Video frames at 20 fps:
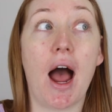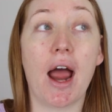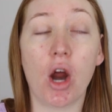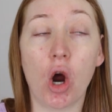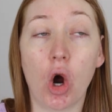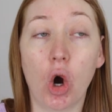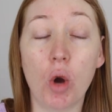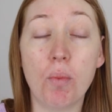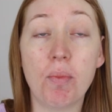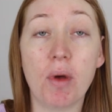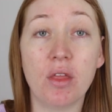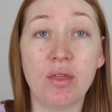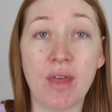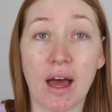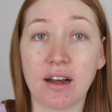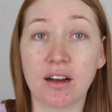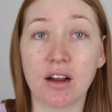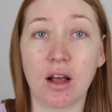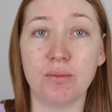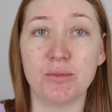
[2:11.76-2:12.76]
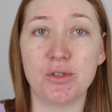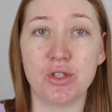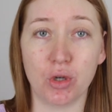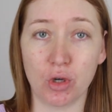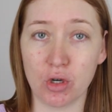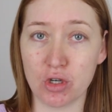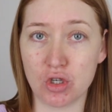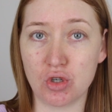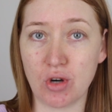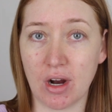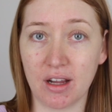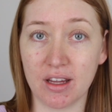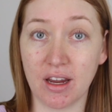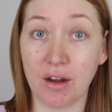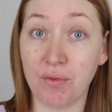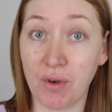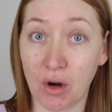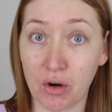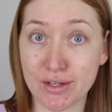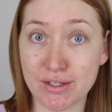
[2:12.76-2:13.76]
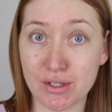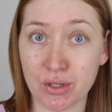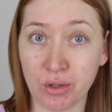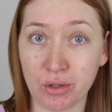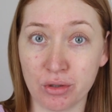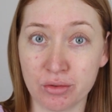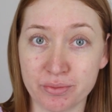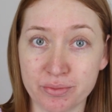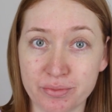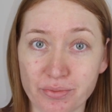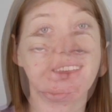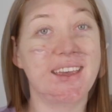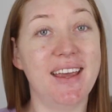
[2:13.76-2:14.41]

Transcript: I hope that comes to Australia very soon.